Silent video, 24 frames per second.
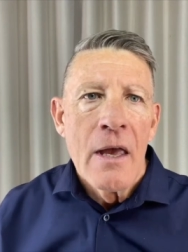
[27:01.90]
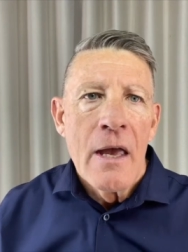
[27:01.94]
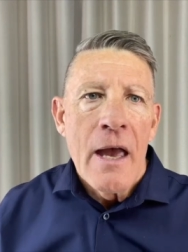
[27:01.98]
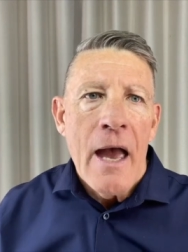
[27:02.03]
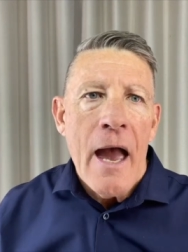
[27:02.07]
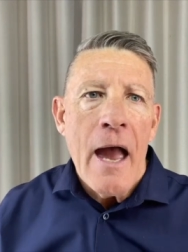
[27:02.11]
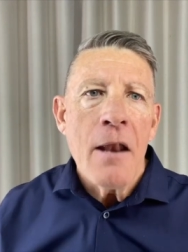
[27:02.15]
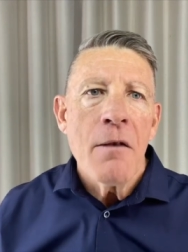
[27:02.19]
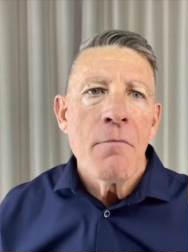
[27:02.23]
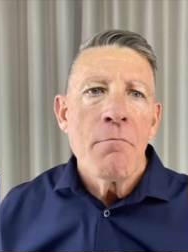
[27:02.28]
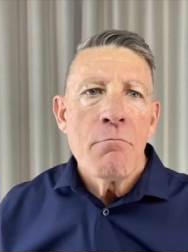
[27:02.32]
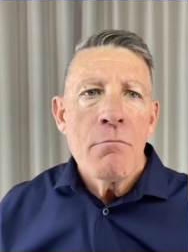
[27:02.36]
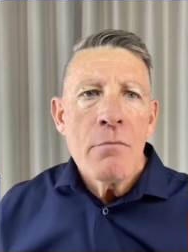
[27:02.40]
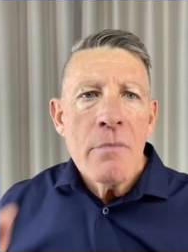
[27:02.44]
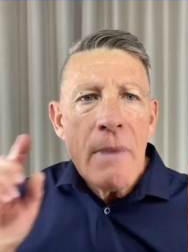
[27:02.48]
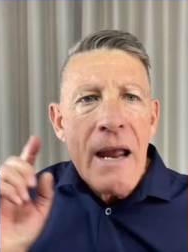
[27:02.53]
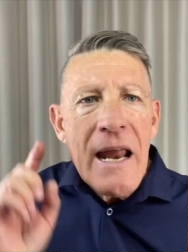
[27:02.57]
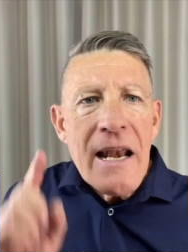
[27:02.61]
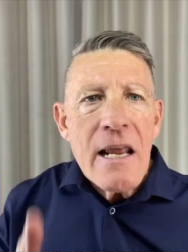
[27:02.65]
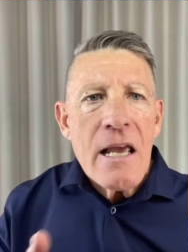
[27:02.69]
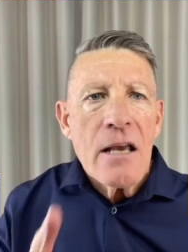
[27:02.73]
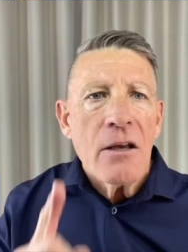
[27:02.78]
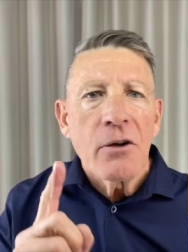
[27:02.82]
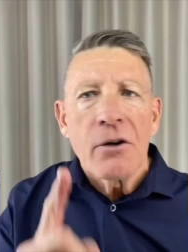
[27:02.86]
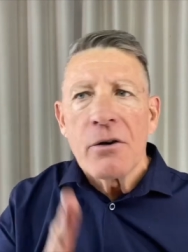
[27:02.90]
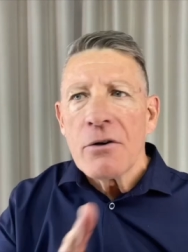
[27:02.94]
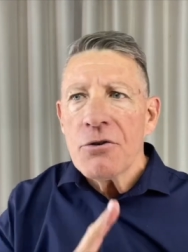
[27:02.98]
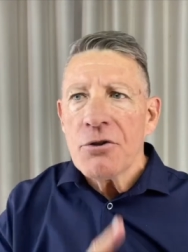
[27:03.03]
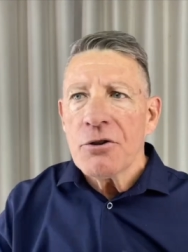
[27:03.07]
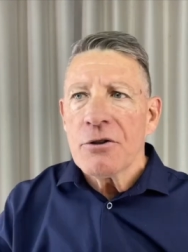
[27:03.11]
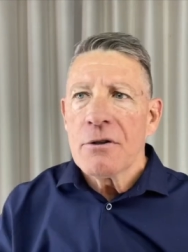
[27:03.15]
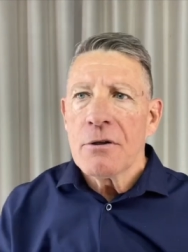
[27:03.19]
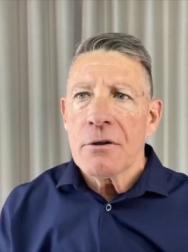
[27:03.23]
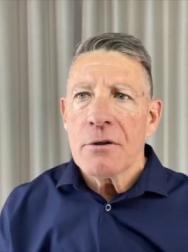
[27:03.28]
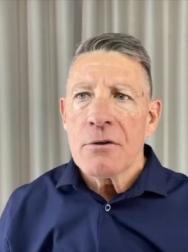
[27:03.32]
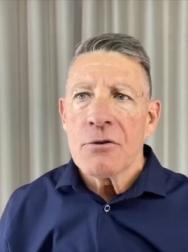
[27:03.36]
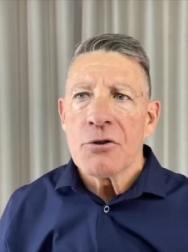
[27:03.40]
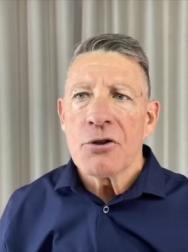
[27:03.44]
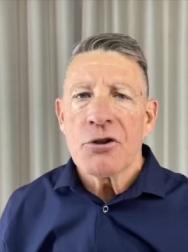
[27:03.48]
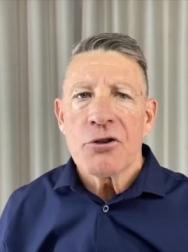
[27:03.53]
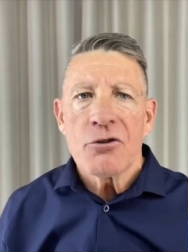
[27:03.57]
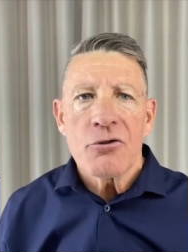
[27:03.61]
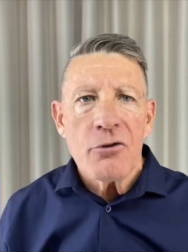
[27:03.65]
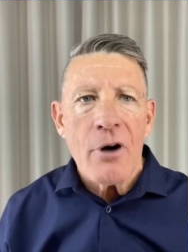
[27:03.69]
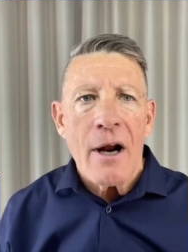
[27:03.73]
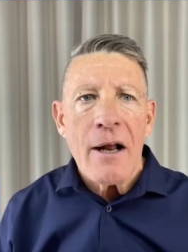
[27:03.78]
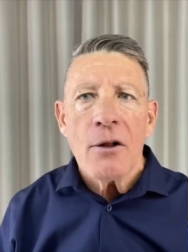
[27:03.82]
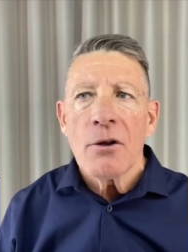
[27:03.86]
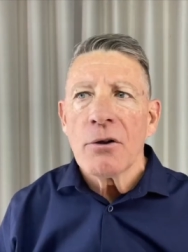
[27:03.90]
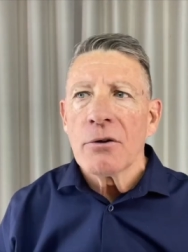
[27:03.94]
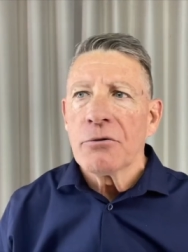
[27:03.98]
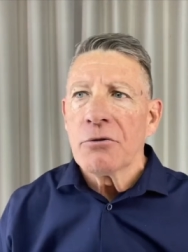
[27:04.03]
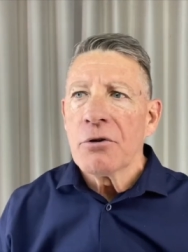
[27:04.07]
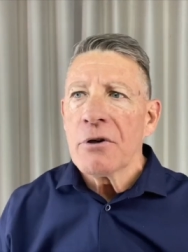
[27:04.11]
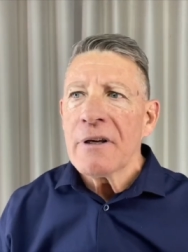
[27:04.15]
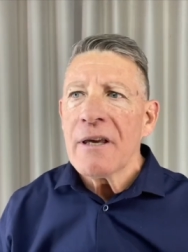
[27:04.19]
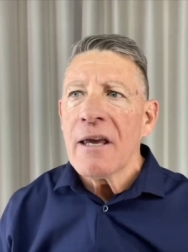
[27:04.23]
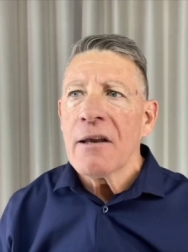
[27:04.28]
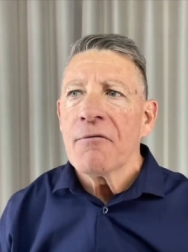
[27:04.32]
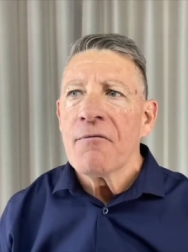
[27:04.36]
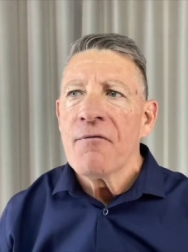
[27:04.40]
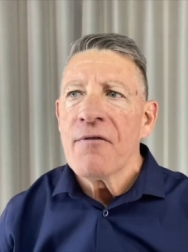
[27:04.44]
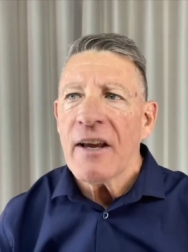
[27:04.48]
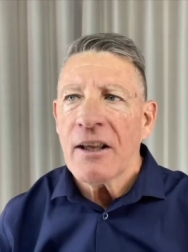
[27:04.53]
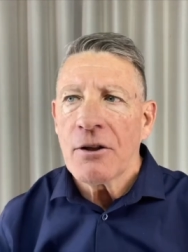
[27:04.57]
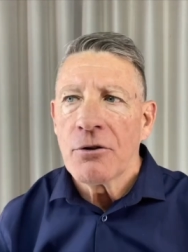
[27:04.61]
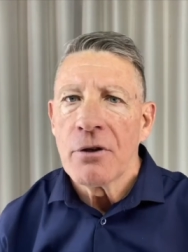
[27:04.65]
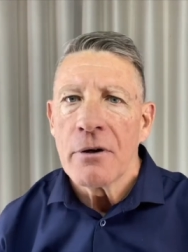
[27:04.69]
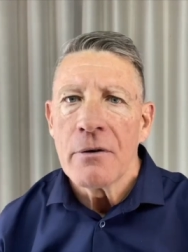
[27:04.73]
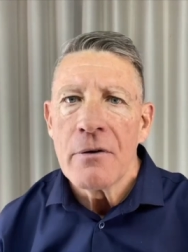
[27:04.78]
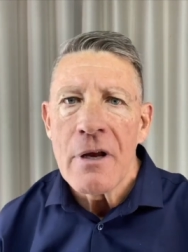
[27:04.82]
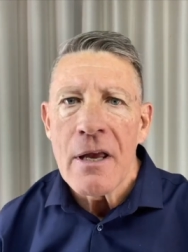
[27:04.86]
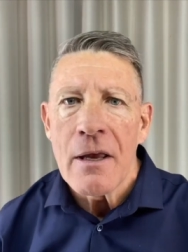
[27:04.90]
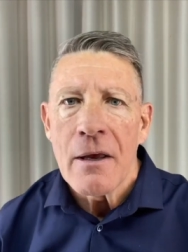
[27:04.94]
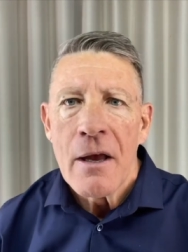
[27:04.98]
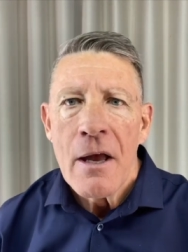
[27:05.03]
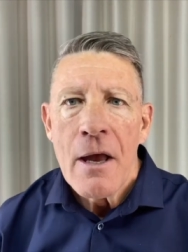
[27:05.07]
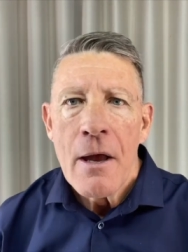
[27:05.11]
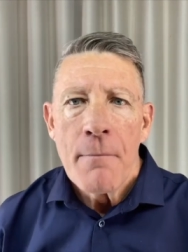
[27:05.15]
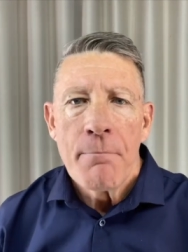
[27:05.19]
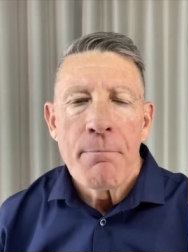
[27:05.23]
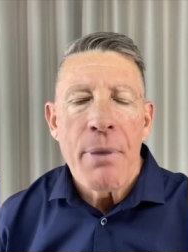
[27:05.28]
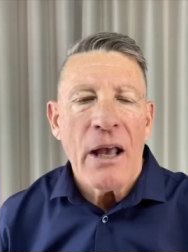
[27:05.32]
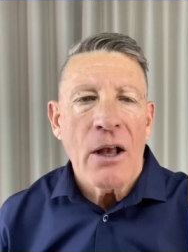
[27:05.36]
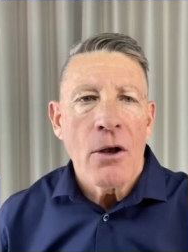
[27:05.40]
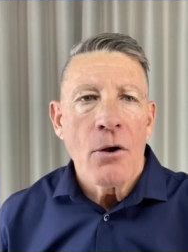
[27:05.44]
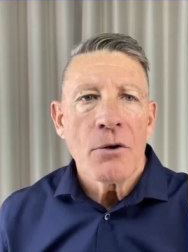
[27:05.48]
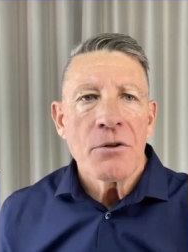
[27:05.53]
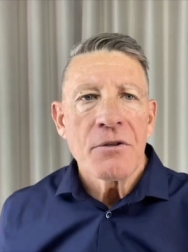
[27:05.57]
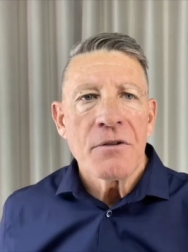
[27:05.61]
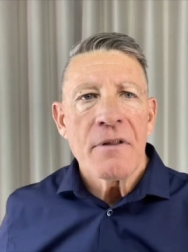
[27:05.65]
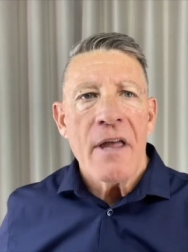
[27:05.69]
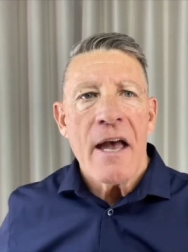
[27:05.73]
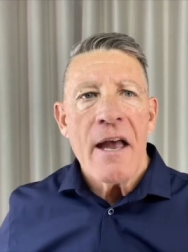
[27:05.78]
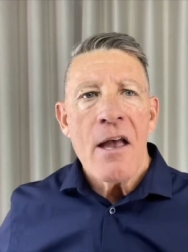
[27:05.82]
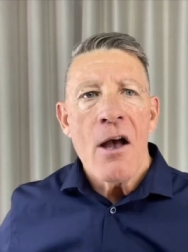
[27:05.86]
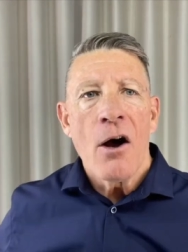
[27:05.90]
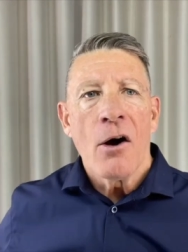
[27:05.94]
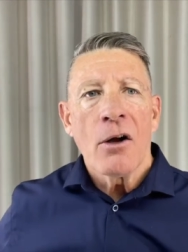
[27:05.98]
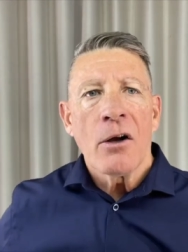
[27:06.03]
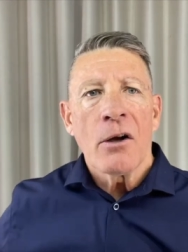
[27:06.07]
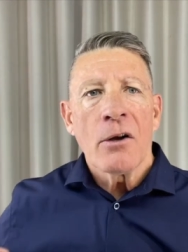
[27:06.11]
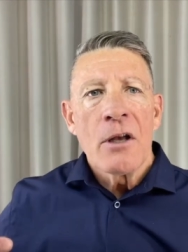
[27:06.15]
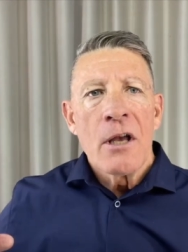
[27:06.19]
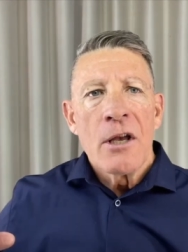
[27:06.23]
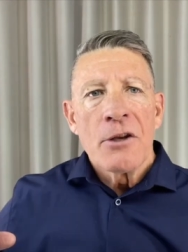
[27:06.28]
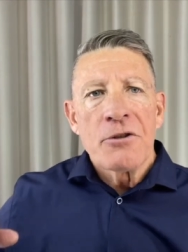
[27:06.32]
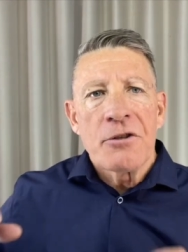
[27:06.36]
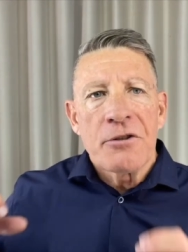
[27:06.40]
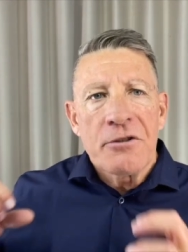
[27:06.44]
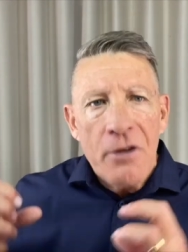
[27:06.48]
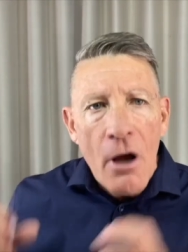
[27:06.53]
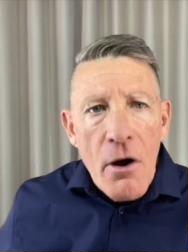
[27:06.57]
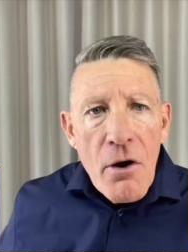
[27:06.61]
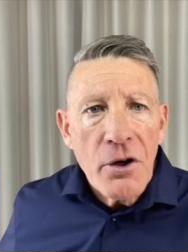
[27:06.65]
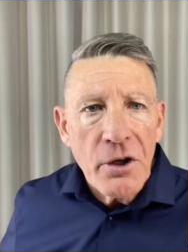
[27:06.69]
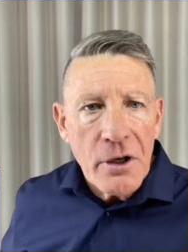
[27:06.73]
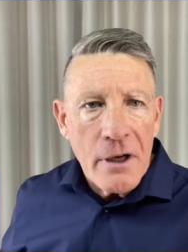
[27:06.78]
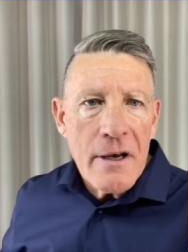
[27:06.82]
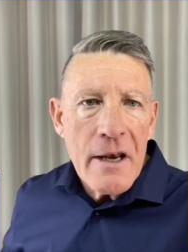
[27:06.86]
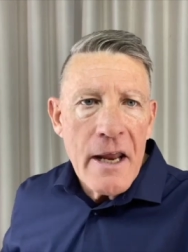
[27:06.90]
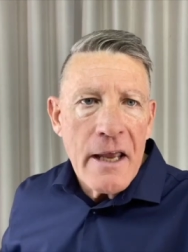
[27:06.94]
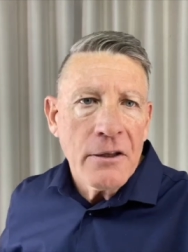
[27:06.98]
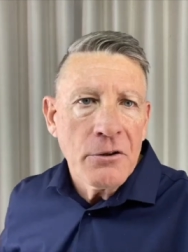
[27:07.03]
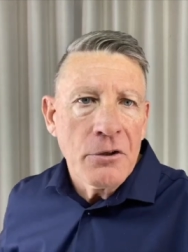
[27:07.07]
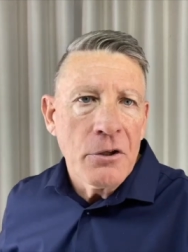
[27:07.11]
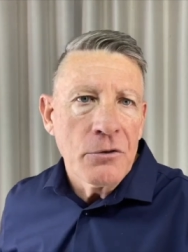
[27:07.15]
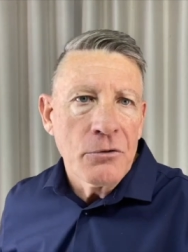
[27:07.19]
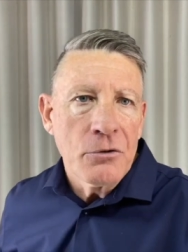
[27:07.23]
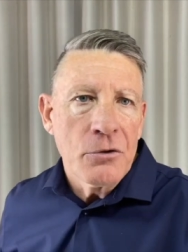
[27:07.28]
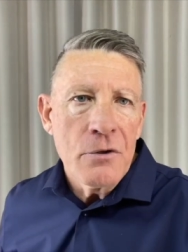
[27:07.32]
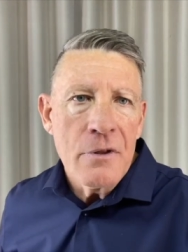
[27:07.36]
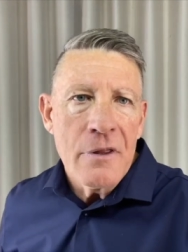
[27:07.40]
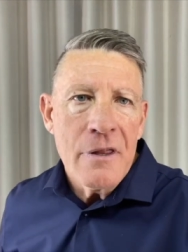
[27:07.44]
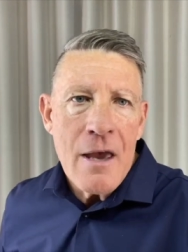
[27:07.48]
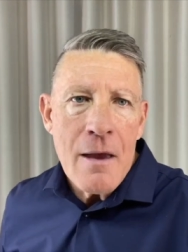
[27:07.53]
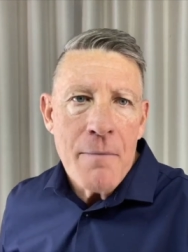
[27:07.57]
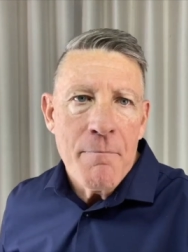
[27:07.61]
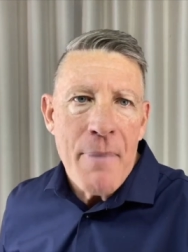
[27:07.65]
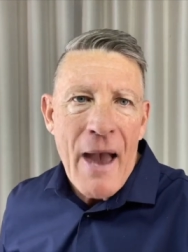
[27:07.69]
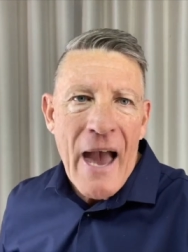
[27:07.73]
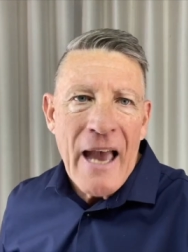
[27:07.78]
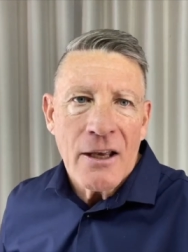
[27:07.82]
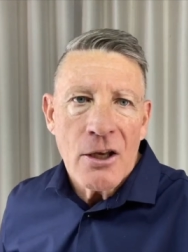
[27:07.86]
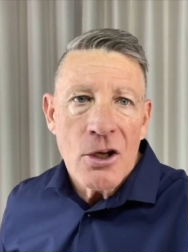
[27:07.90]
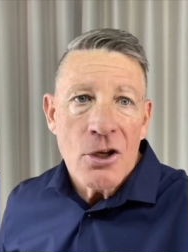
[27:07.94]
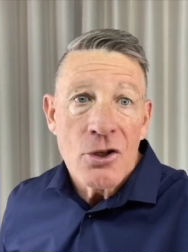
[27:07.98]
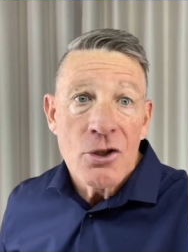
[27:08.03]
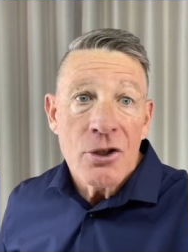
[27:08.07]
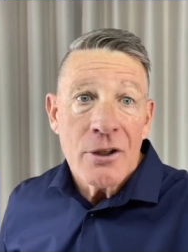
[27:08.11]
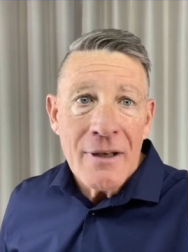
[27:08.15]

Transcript: And many Christians struggle to get victory because they are so connected to their baggage.